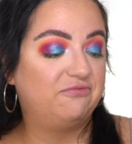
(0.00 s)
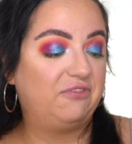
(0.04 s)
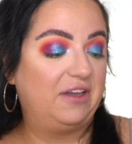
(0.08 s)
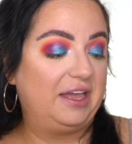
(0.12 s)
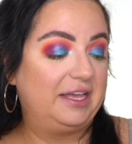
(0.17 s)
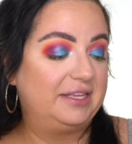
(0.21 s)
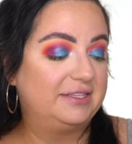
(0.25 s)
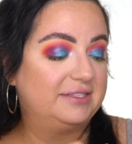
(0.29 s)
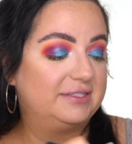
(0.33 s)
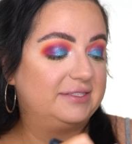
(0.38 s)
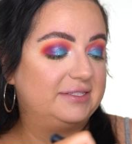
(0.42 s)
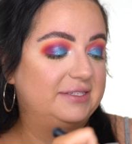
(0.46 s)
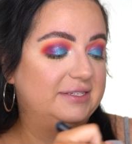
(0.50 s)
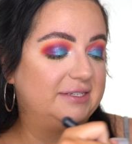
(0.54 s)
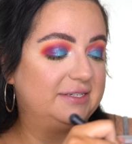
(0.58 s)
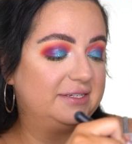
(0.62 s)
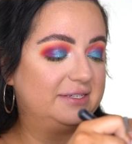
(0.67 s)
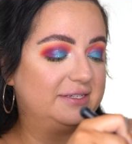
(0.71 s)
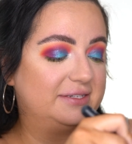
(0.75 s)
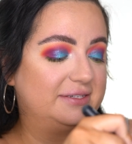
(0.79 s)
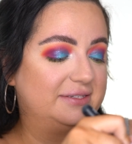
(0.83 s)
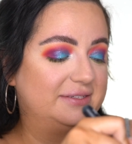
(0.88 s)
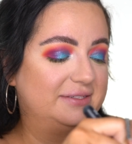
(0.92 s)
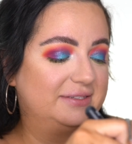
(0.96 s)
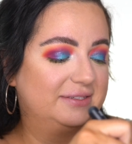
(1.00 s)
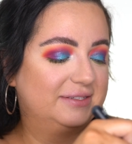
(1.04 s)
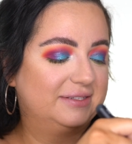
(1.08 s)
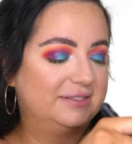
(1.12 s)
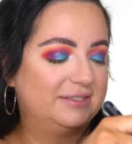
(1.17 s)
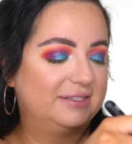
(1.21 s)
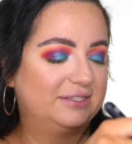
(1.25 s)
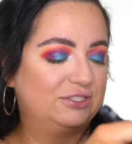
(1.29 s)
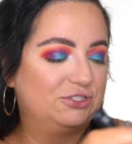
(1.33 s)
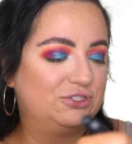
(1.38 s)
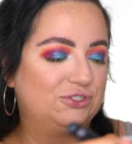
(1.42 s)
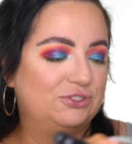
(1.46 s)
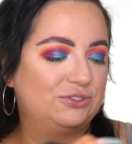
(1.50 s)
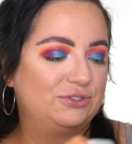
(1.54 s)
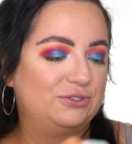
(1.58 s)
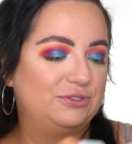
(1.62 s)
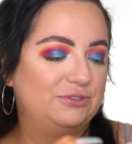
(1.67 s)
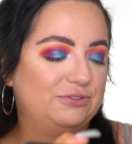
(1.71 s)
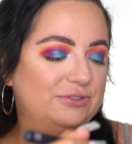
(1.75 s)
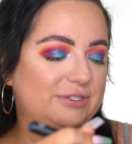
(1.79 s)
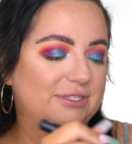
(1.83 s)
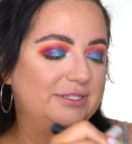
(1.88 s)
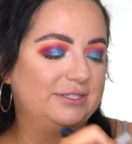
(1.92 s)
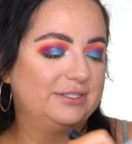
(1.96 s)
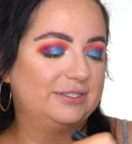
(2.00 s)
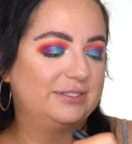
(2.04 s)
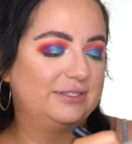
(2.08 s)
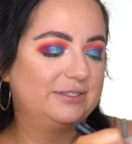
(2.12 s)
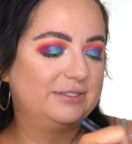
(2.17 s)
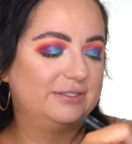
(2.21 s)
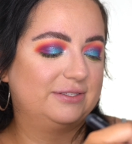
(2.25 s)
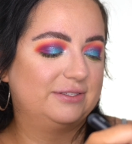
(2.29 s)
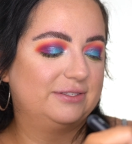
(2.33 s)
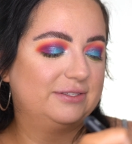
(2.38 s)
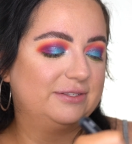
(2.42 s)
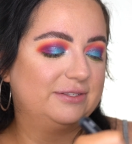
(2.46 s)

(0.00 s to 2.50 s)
fancy. Let's just do this.